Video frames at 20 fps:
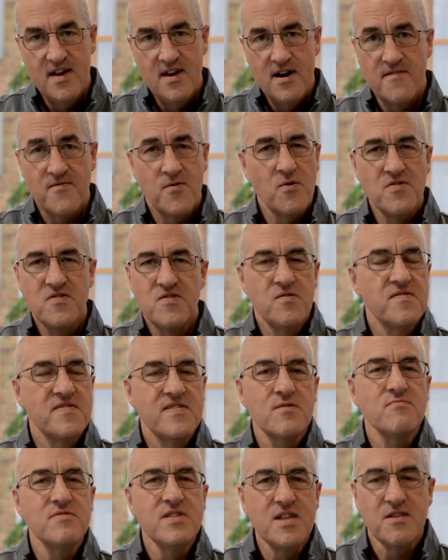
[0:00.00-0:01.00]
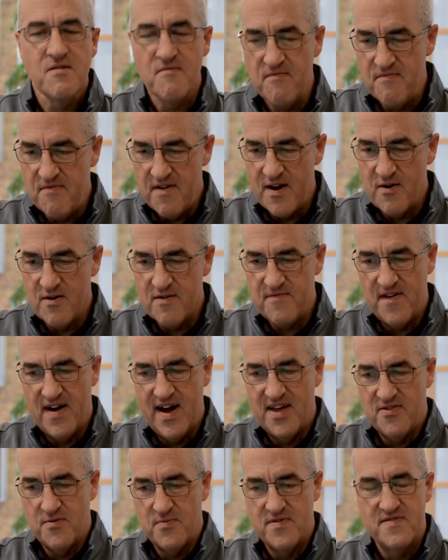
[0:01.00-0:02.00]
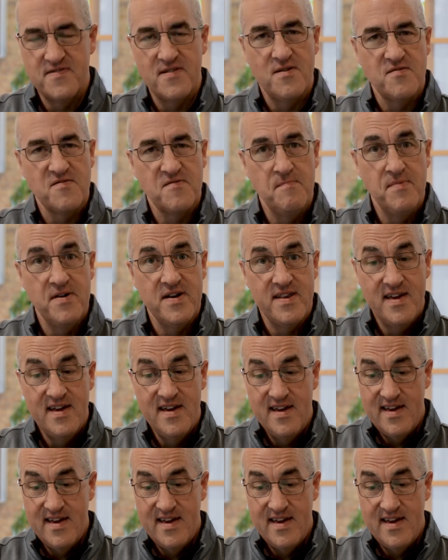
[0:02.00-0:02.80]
Of course, you still need to verify the results, but